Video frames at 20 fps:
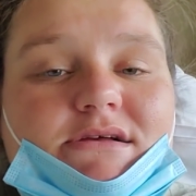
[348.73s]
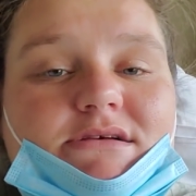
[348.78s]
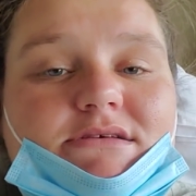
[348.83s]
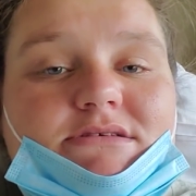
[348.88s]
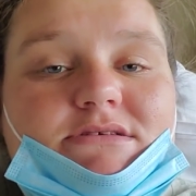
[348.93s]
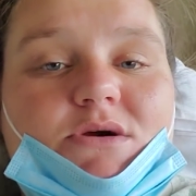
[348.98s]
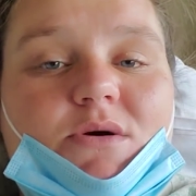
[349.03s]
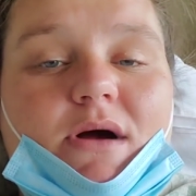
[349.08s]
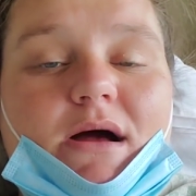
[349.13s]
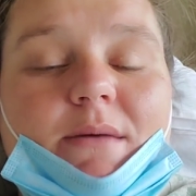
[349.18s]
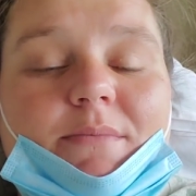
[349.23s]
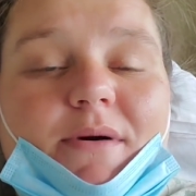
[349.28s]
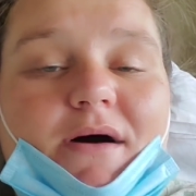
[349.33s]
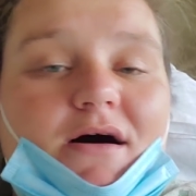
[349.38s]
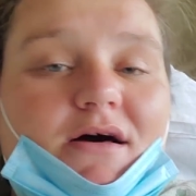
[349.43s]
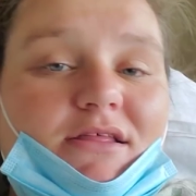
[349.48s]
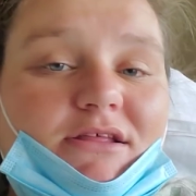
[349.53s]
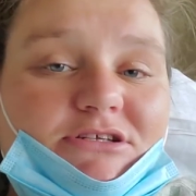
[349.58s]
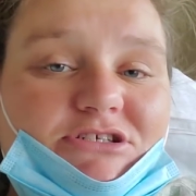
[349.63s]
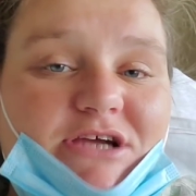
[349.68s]
So I
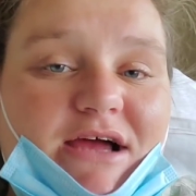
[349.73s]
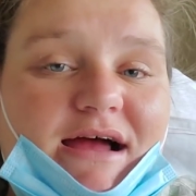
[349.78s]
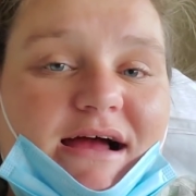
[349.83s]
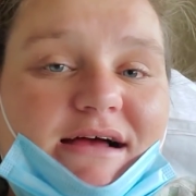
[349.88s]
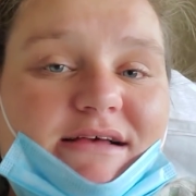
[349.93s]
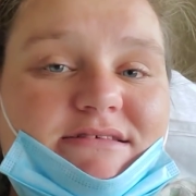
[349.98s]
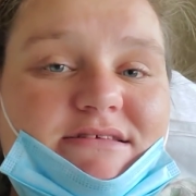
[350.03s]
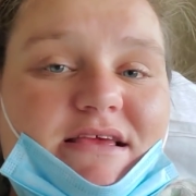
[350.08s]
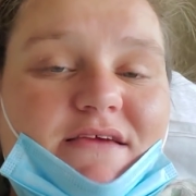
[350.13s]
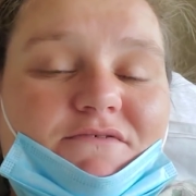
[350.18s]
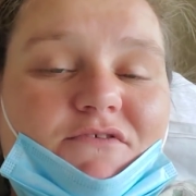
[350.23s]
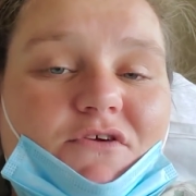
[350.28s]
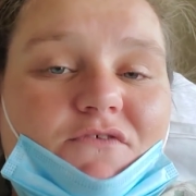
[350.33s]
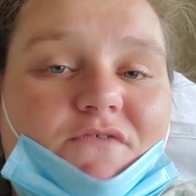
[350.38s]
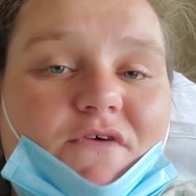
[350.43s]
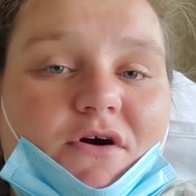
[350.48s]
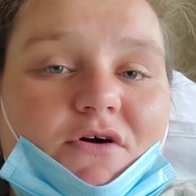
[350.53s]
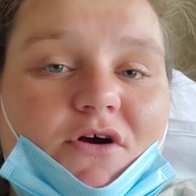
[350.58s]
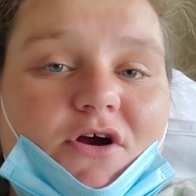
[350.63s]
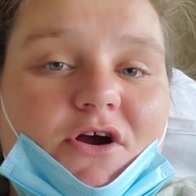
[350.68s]
apologize if you
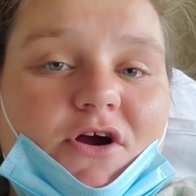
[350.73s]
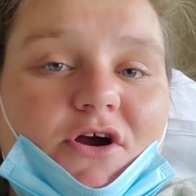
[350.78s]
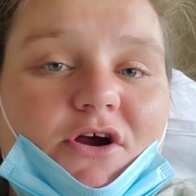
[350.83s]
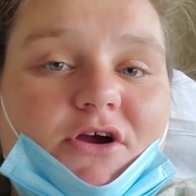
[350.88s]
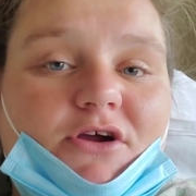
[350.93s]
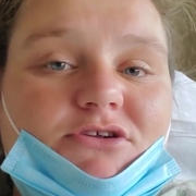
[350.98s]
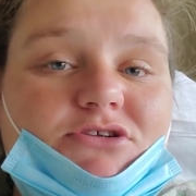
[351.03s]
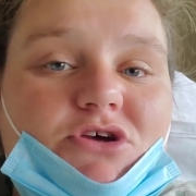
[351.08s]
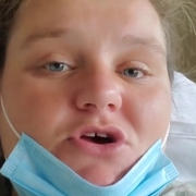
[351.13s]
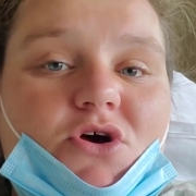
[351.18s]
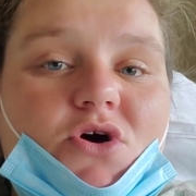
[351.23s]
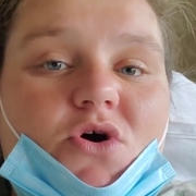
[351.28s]
felt hurt